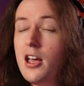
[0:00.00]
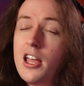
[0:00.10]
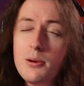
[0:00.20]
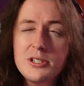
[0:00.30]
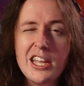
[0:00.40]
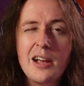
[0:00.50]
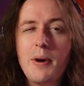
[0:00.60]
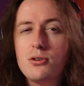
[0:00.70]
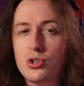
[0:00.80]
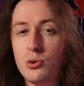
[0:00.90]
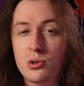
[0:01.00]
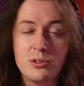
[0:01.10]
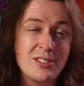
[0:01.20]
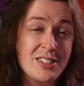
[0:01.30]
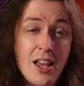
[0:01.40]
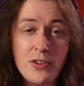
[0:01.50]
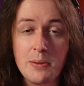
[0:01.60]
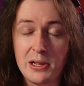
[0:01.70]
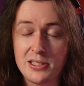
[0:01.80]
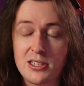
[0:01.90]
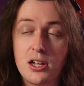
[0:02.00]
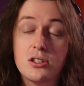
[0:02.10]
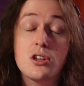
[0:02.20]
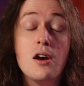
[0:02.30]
It would take about 270 milliseconds